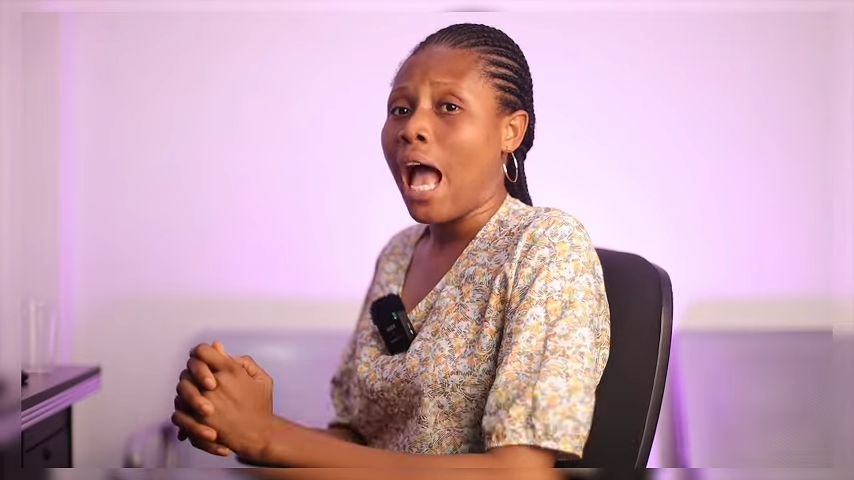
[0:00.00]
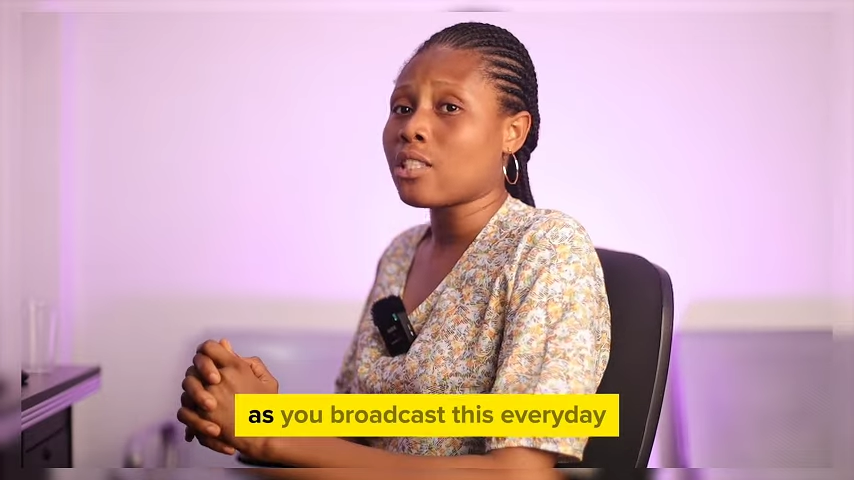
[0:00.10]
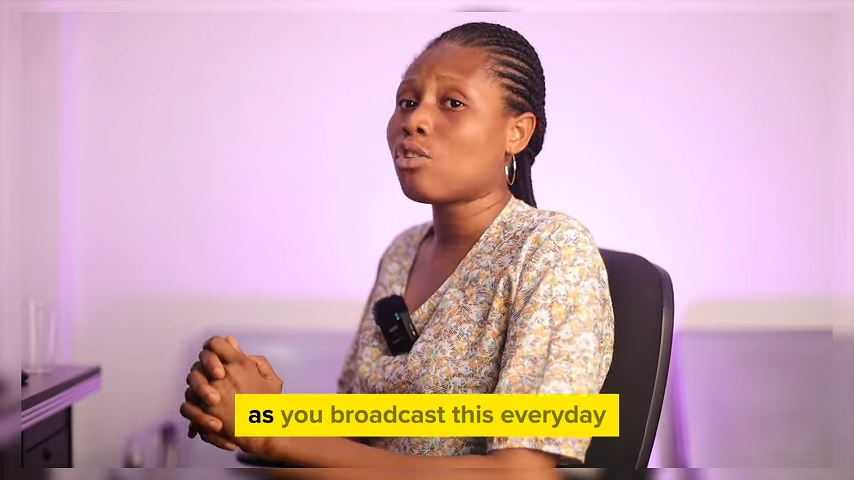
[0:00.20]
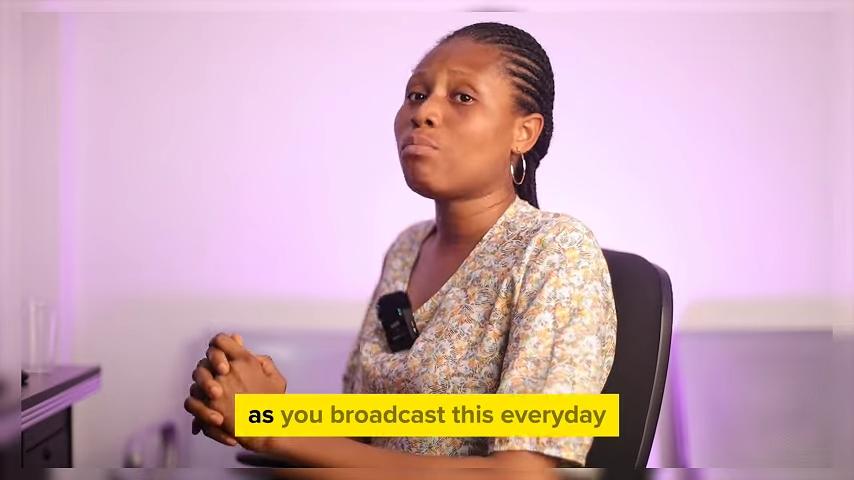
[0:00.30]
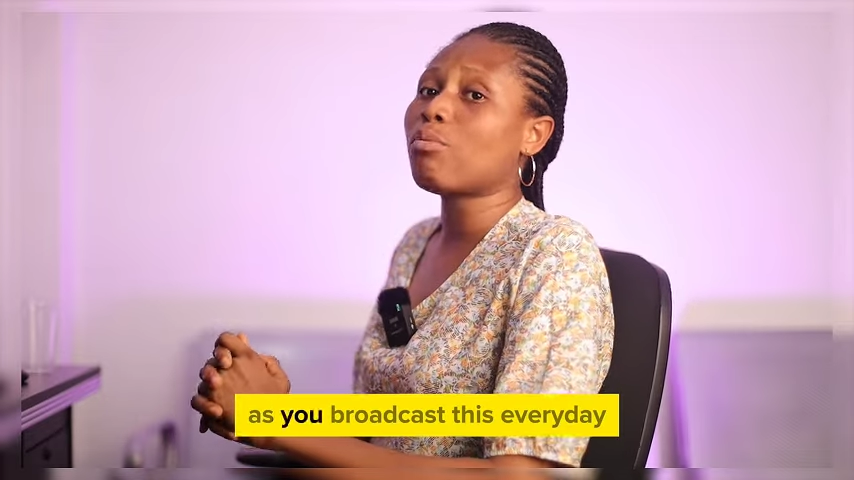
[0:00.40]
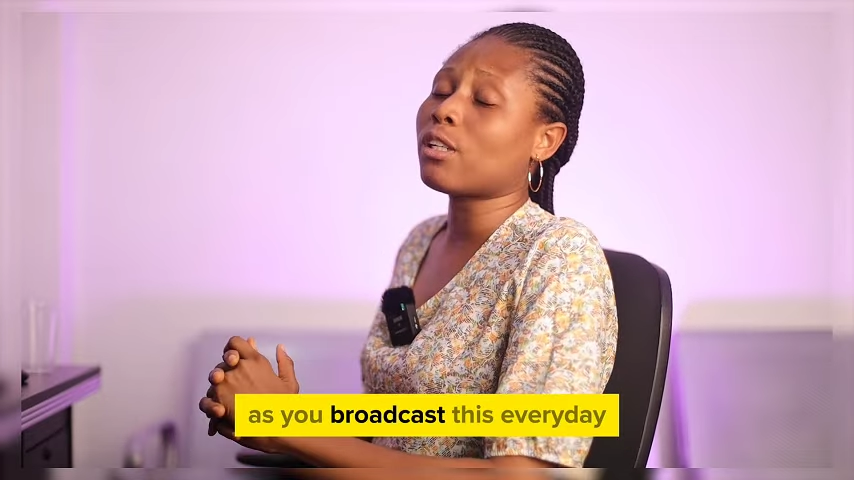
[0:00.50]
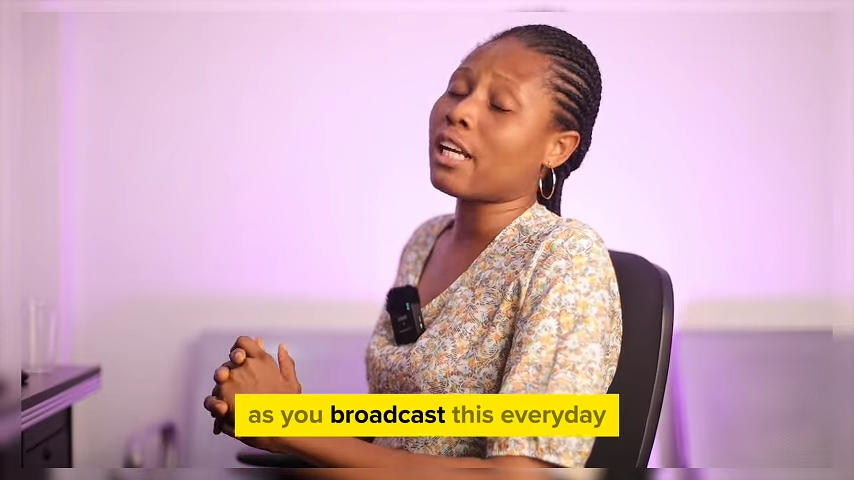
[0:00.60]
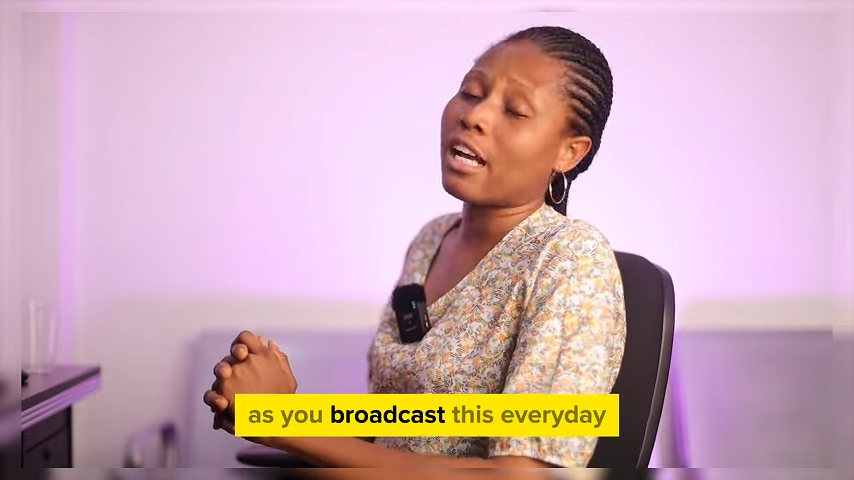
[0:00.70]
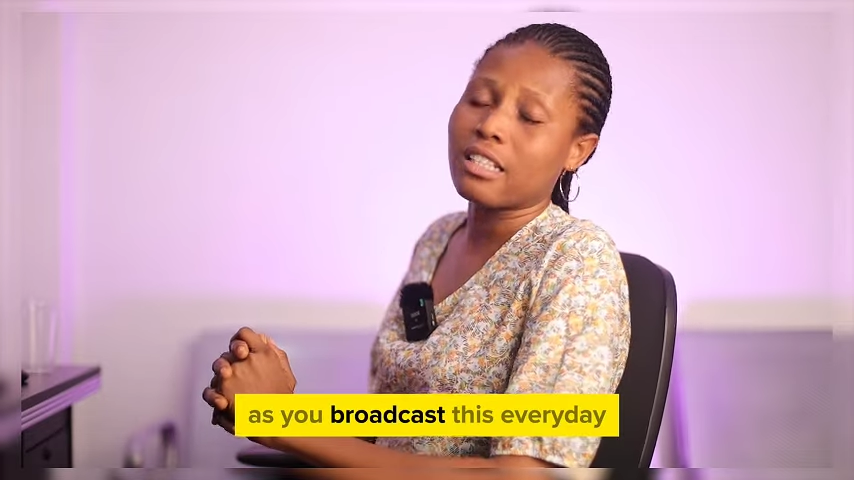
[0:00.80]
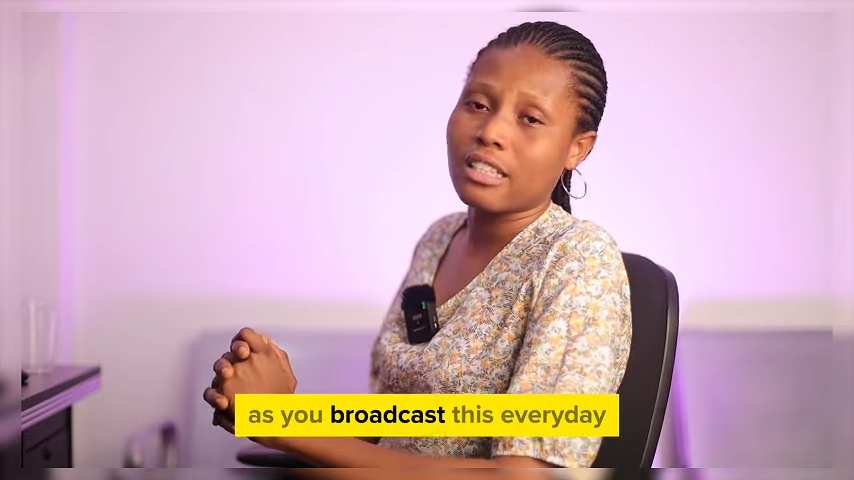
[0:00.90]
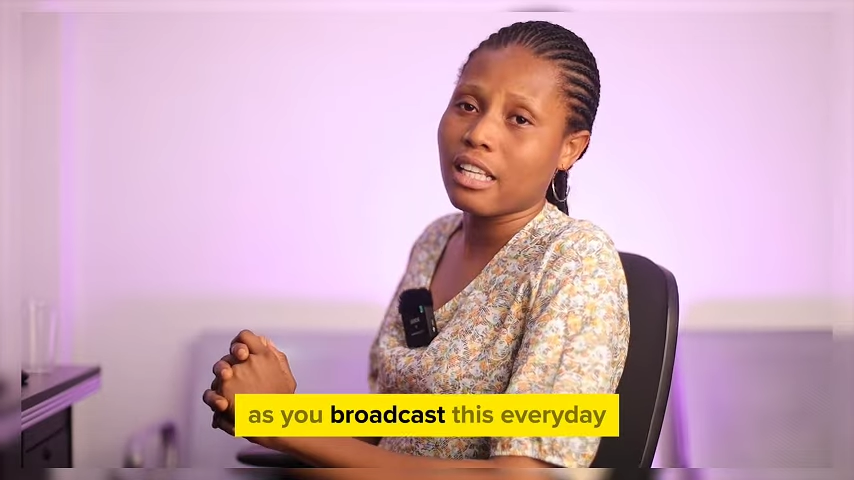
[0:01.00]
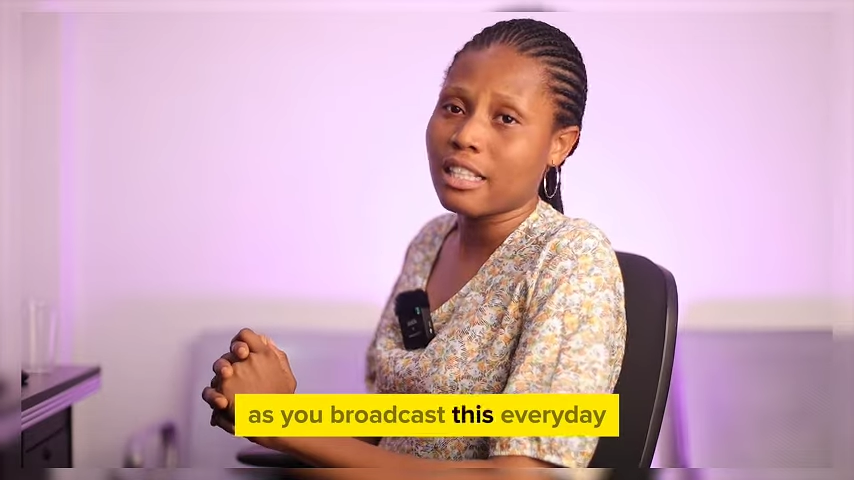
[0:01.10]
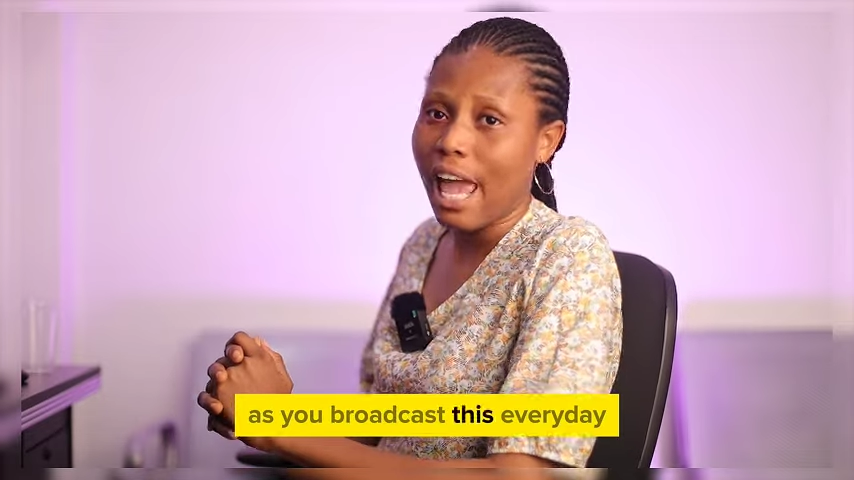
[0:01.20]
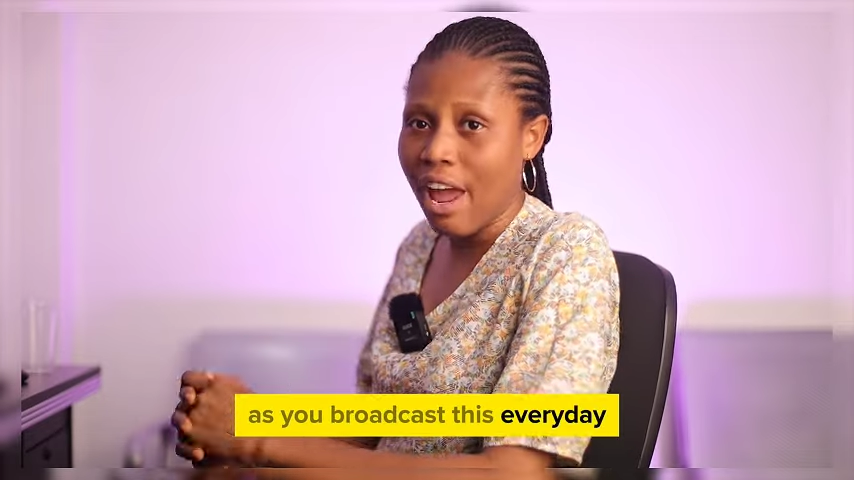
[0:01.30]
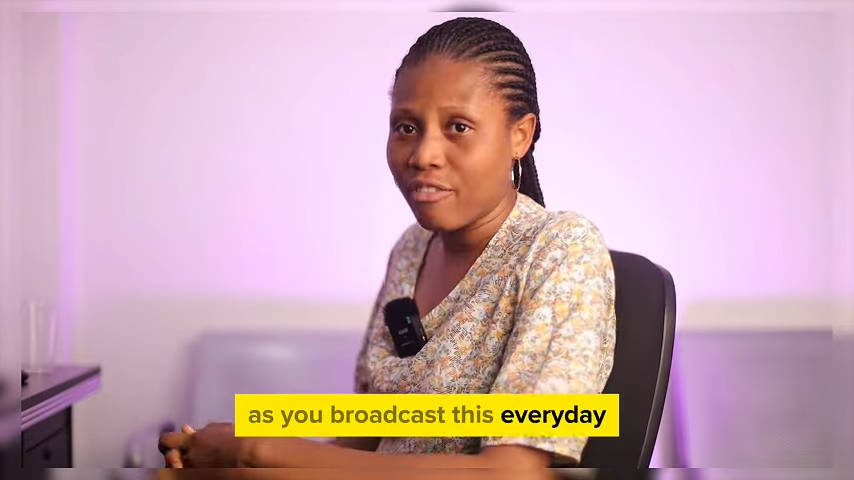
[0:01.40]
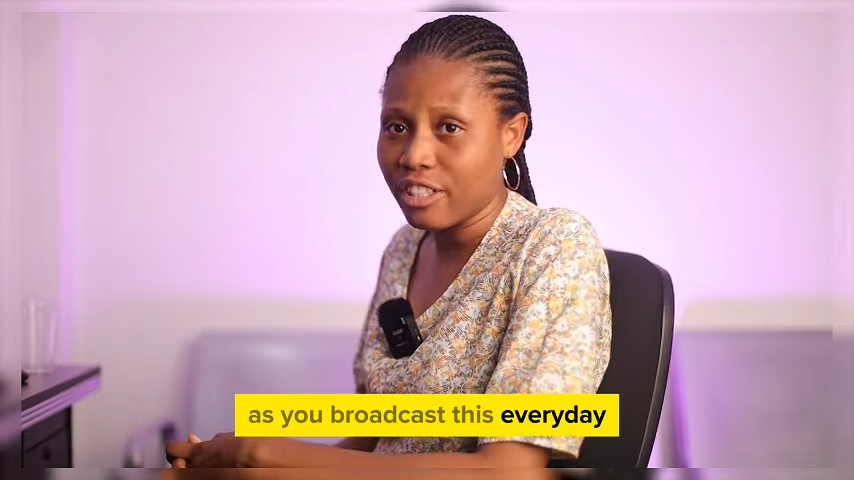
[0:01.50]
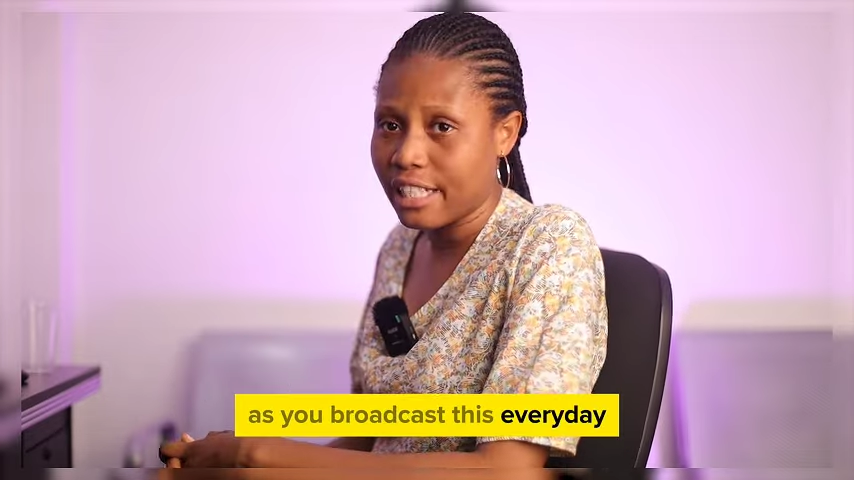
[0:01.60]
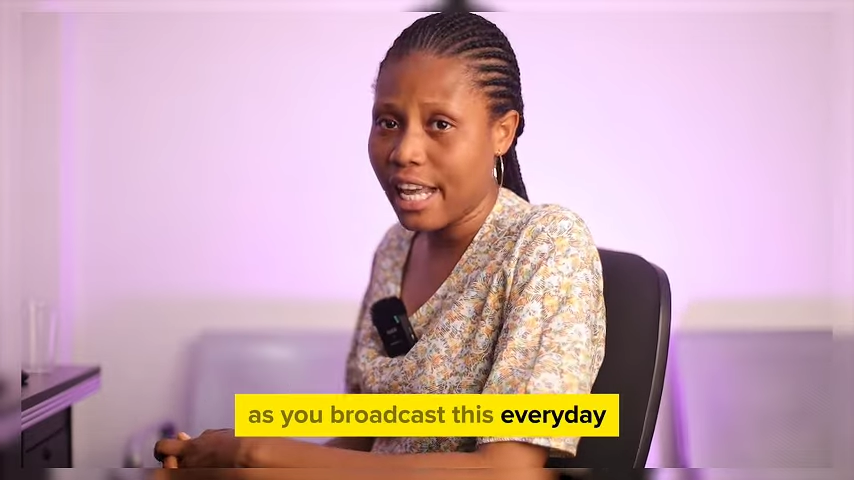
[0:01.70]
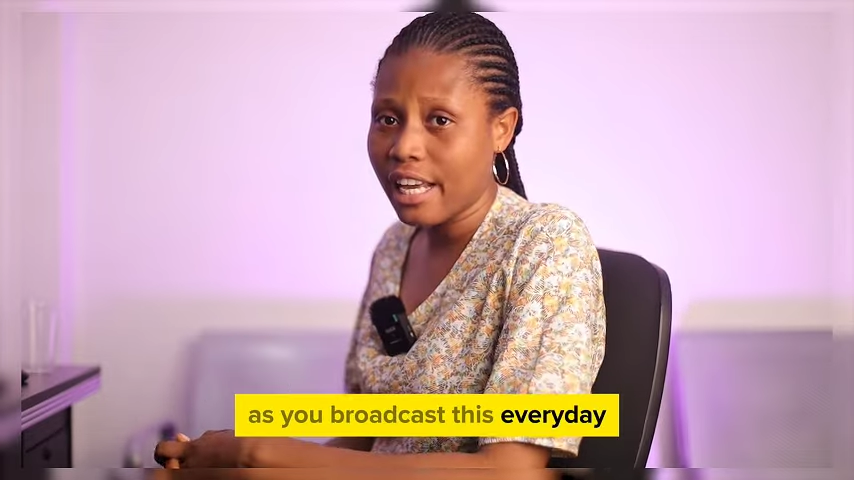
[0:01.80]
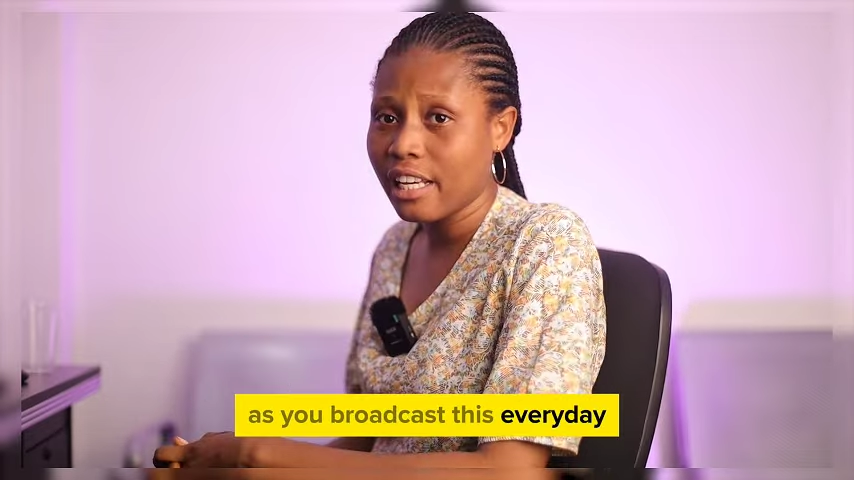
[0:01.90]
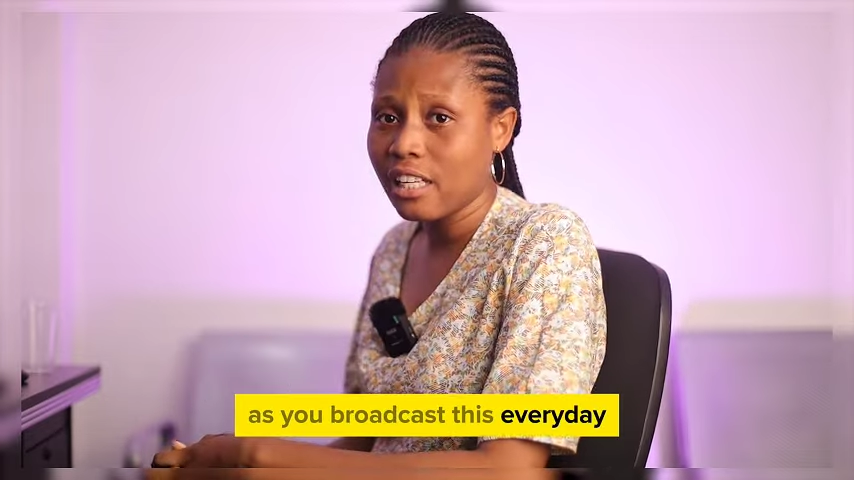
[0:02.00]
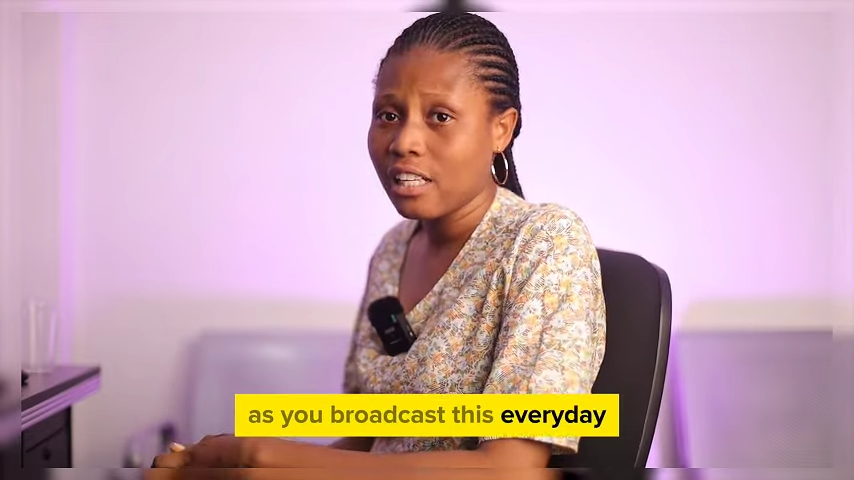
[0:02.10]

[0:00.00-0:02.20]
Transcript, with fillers: as we broadcast this every day